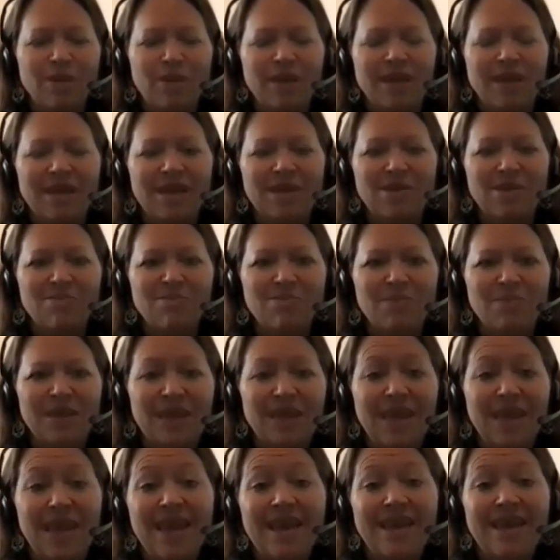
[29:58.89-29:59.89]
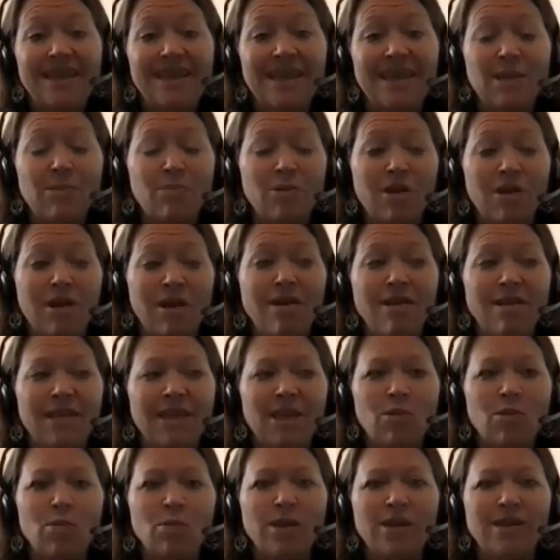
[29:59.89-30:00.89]
But yeah, like prayer,
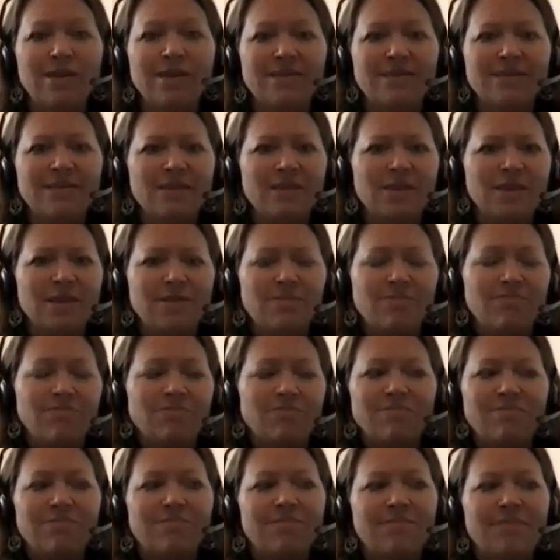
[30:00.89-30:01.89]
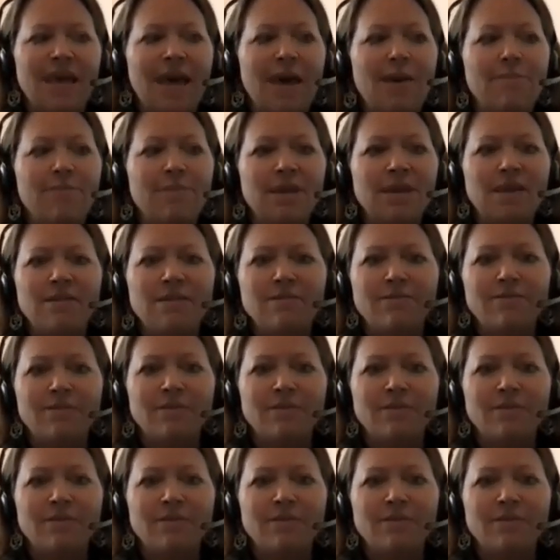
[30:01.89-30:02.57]
like what does that mean